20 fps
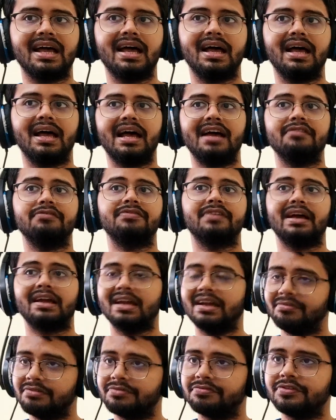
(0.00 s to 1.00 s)
Uh, I've I
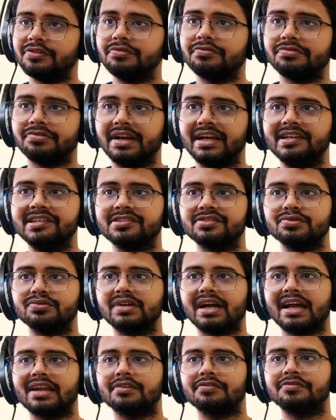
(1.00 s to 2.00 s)
have a few friends
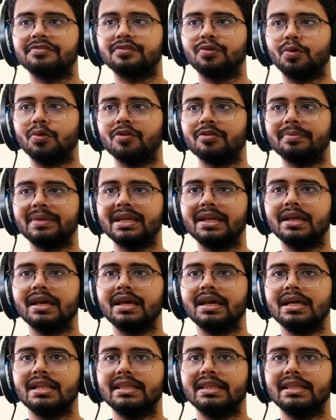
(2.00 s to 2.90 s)
who kind of told me